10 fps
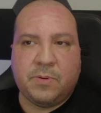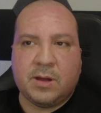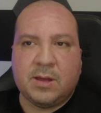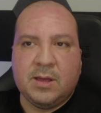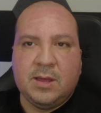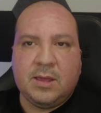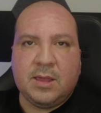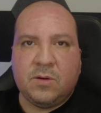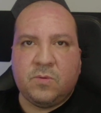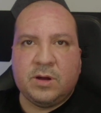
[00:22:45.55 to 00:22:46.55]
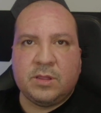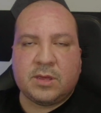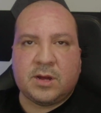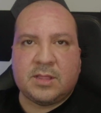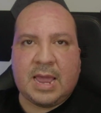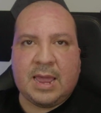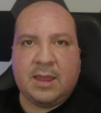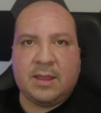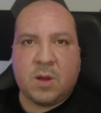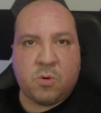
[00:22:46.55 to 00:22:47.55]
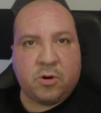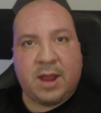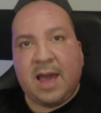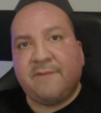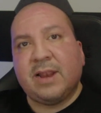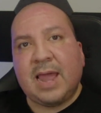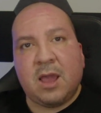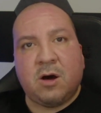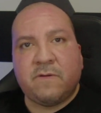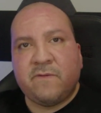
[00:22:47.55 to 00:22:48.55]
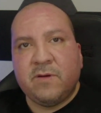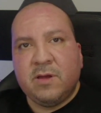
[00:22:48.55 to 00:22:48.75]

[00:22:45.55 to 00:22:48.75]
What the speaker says: But it was they were going to have a layoff.